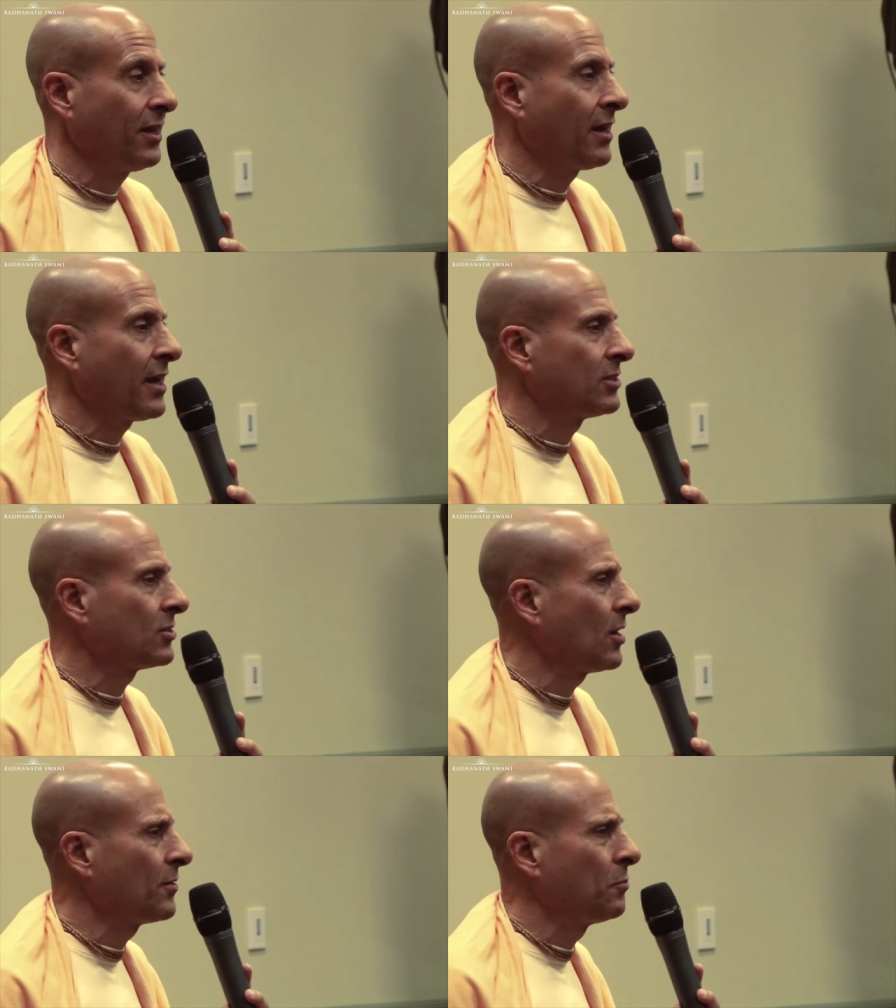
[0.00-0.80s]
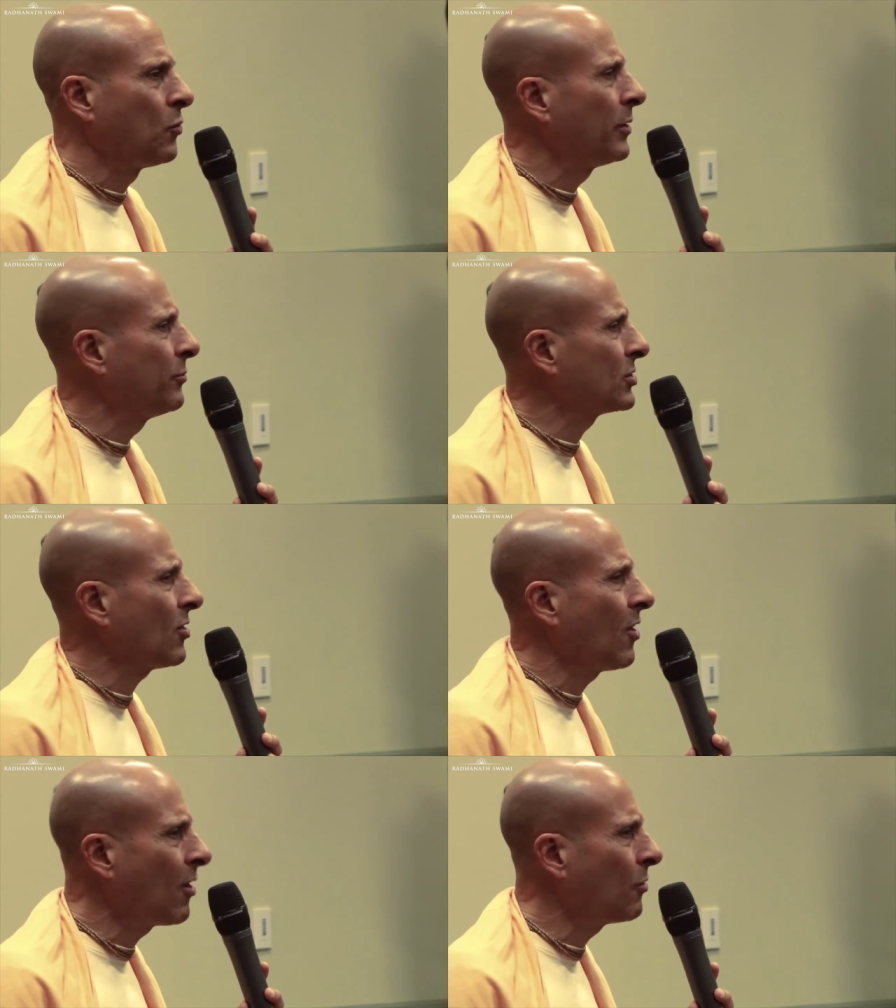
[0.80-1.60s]
And I saw the boy was
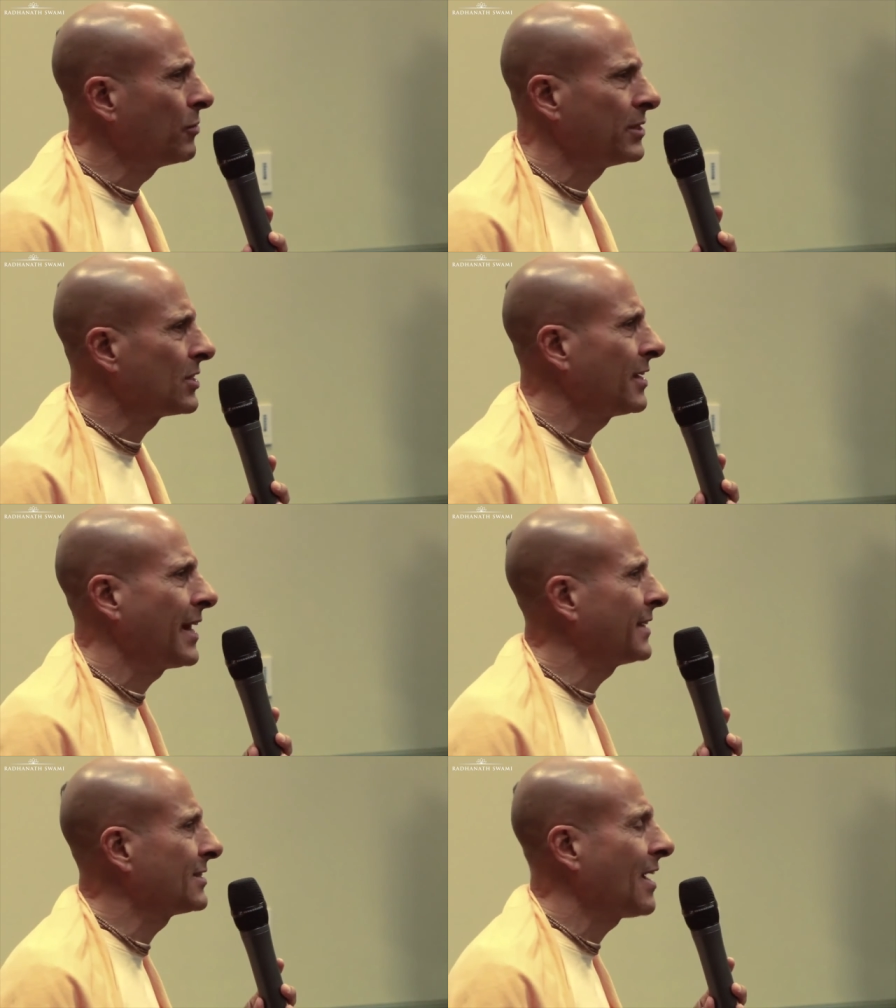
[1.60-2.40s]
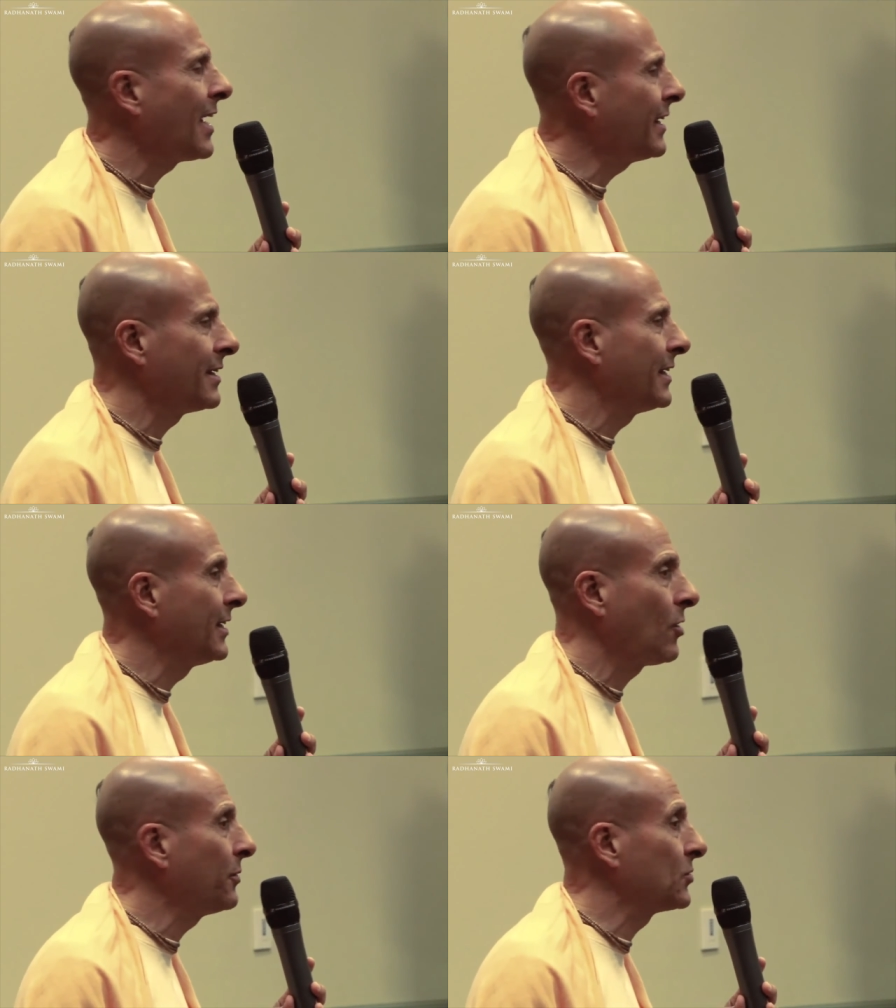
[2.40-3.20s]
always in an anxiety.
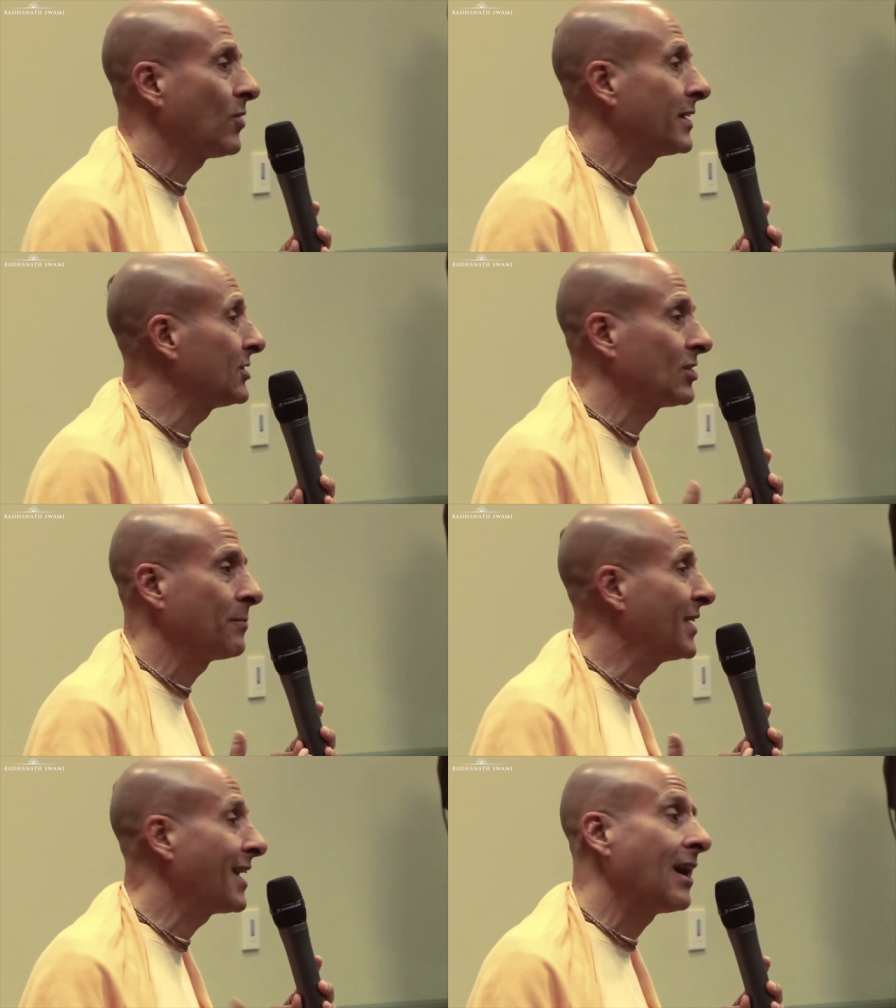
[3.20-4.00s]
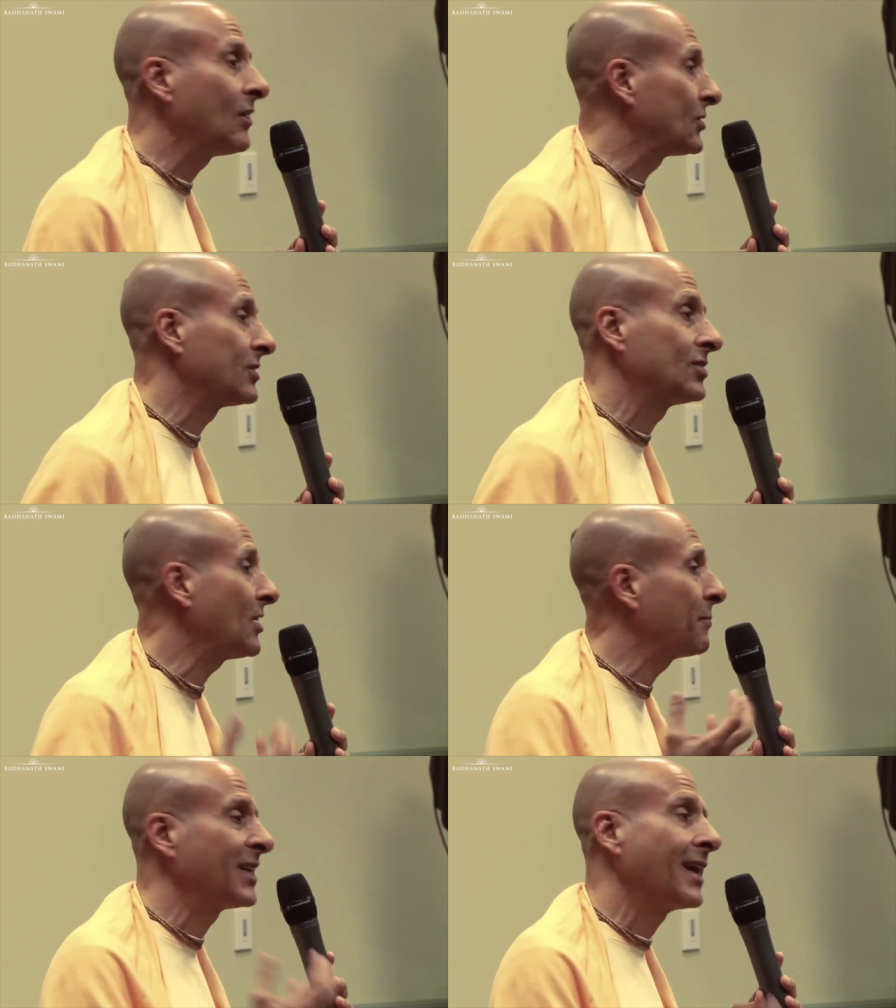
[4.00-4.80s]
He always wanted something else, and
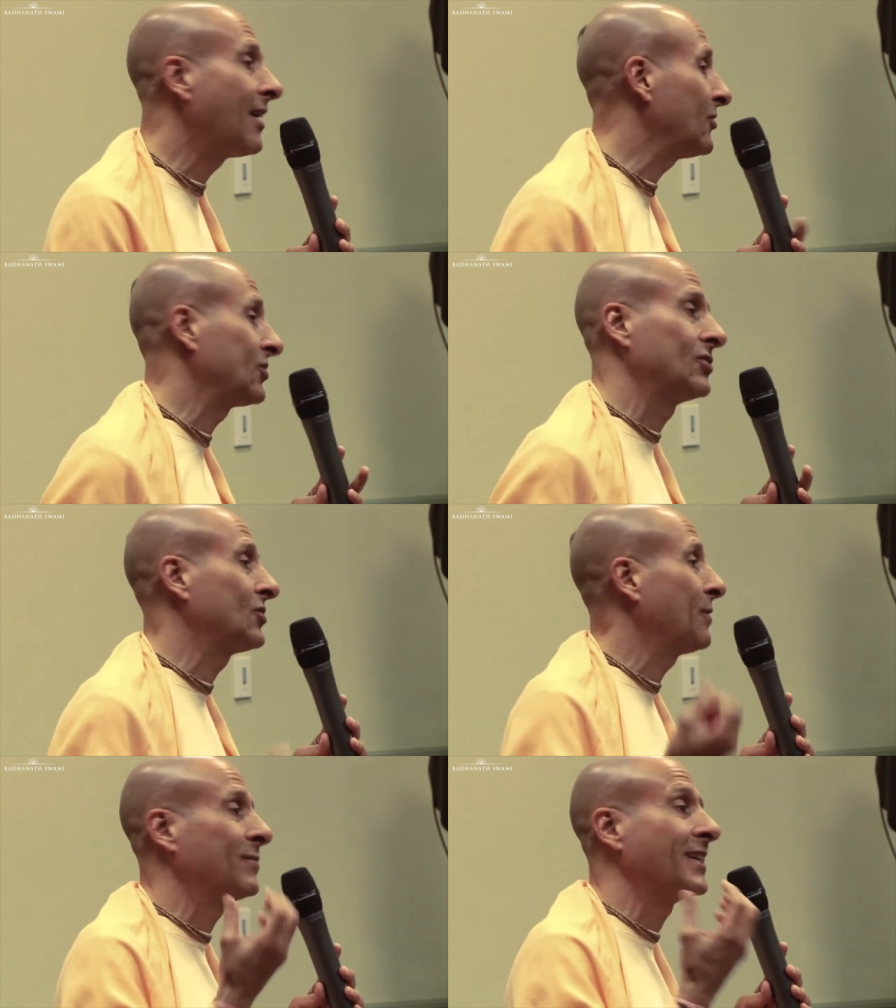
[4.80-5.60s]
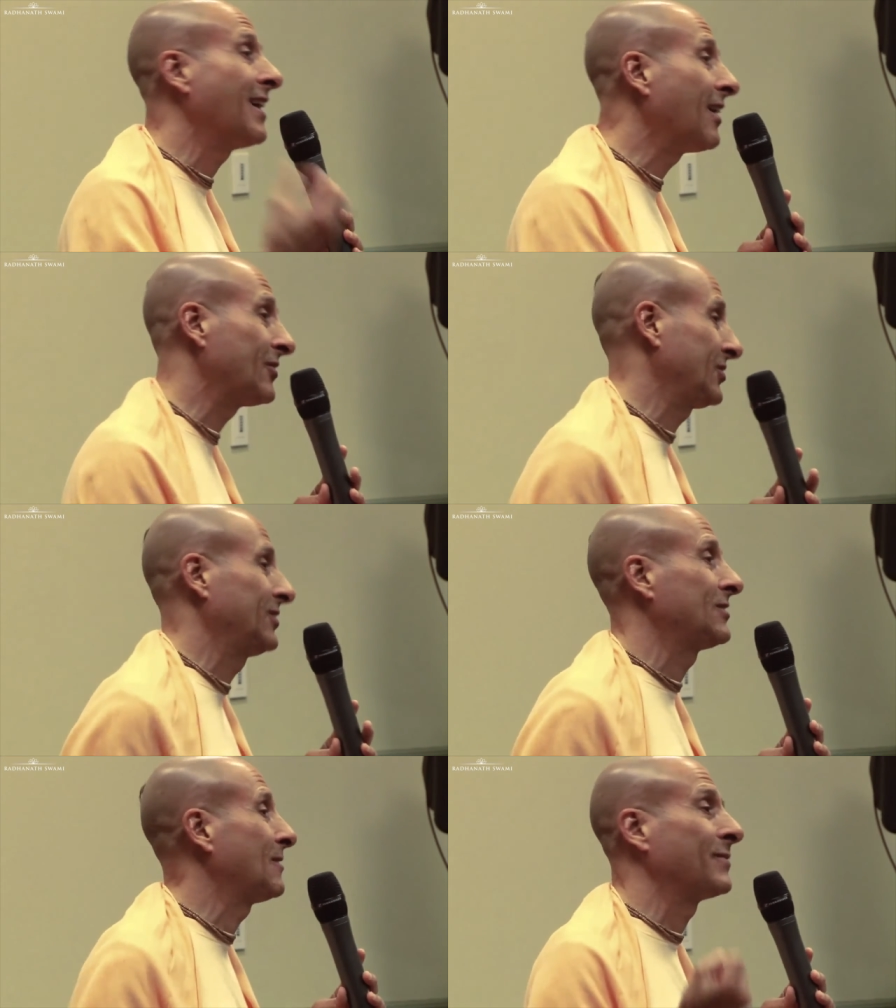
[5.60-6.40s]
something else, and something else,
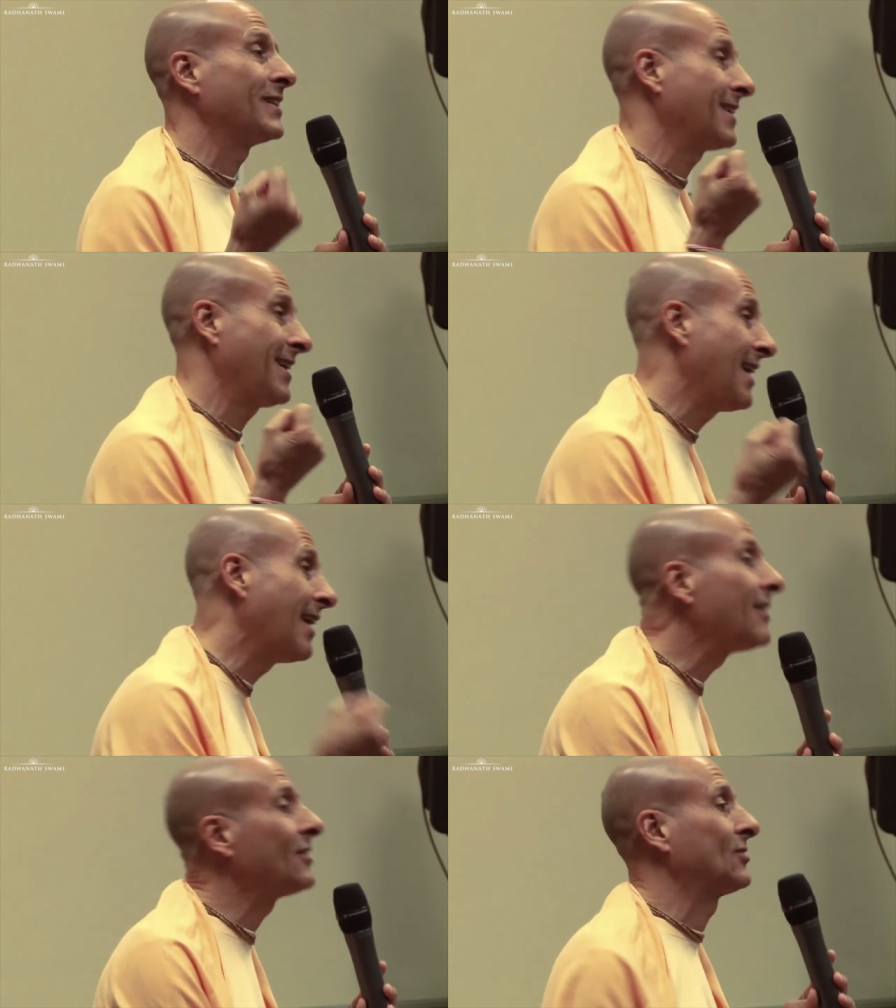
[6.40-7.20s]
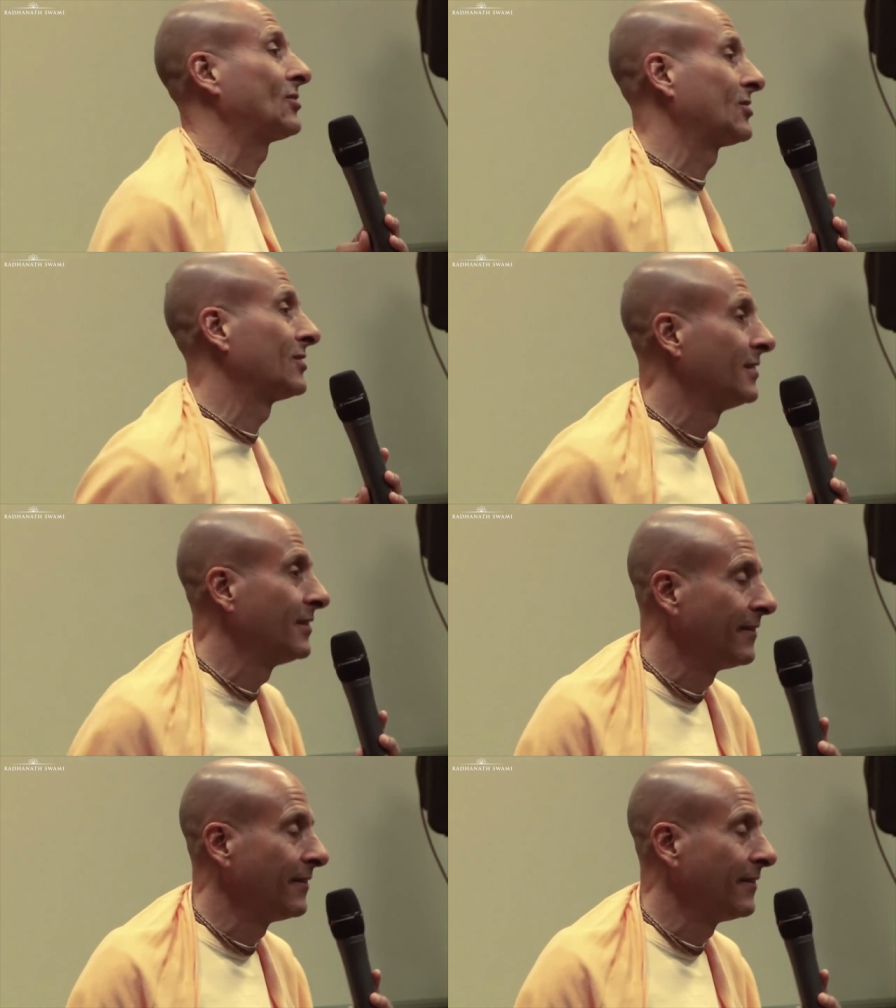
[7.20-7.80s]
and something else.